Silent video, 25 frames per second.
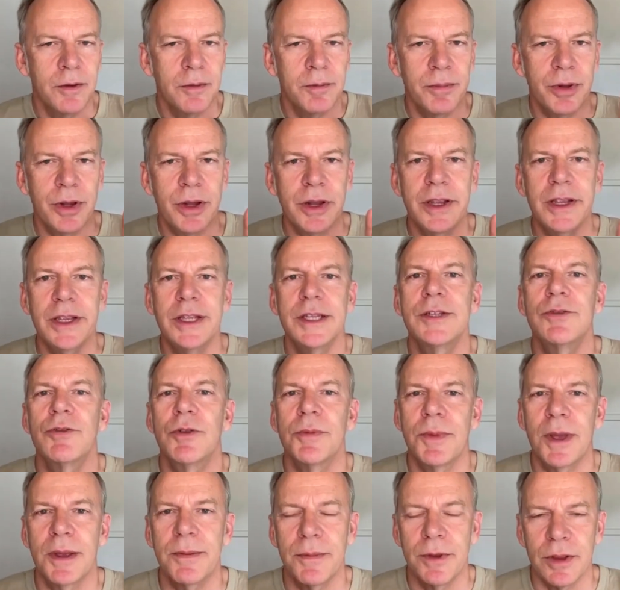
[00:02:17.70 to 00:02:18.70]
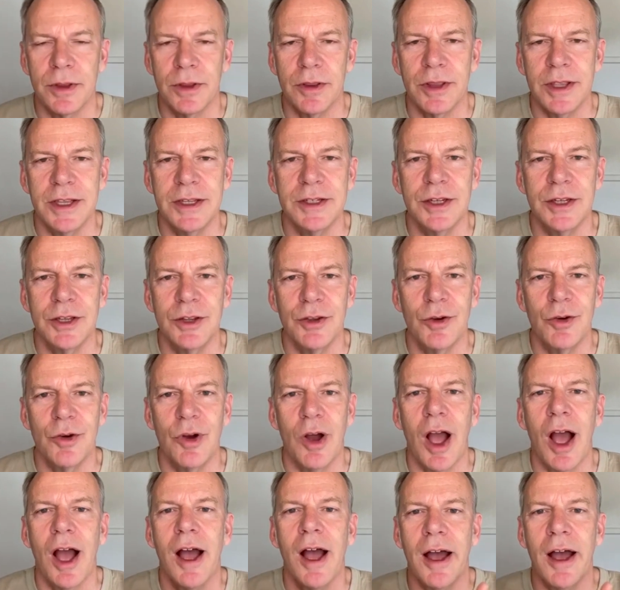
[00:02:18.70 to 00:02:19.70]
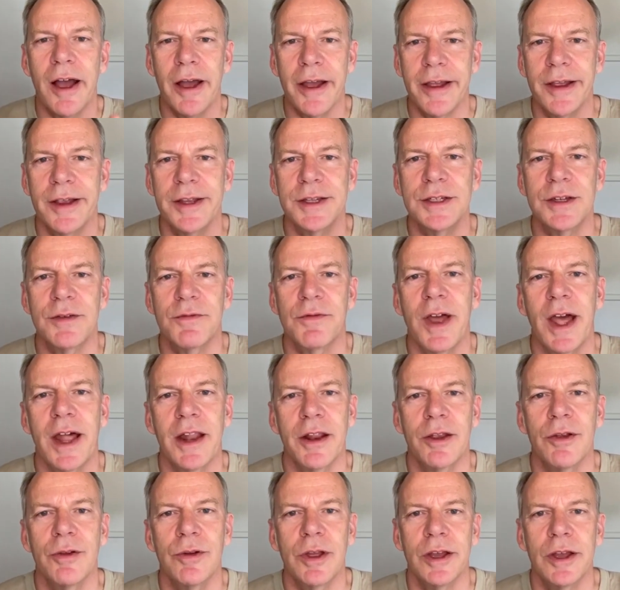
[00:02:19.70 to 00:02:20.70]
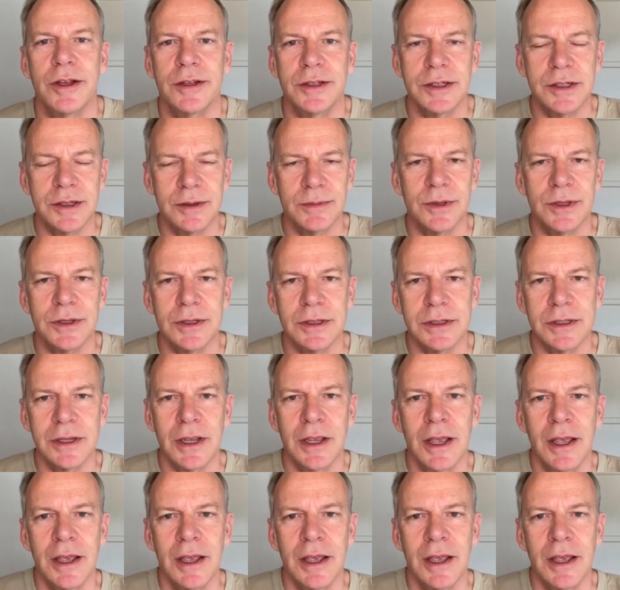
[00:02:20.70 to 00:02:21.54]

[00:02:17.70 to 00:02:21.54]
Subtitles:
Please remember that these are your highest value customers.